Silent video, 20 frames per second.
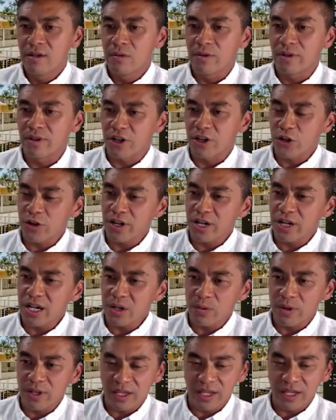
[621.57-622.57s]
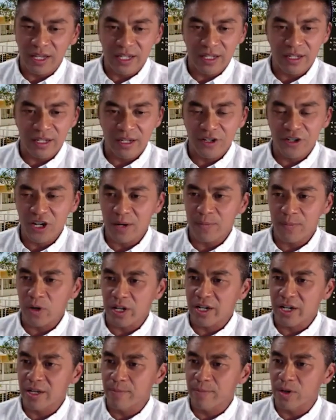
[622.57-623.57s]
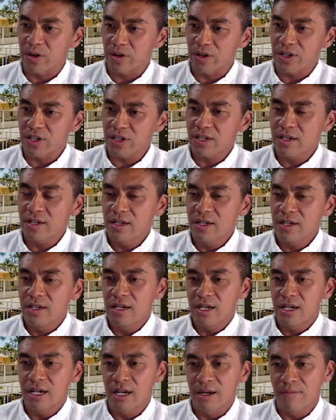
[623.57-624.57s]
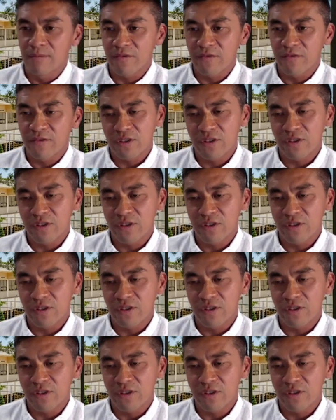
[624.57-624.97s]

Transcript: when they're treated with these checkpoint inhibitors um,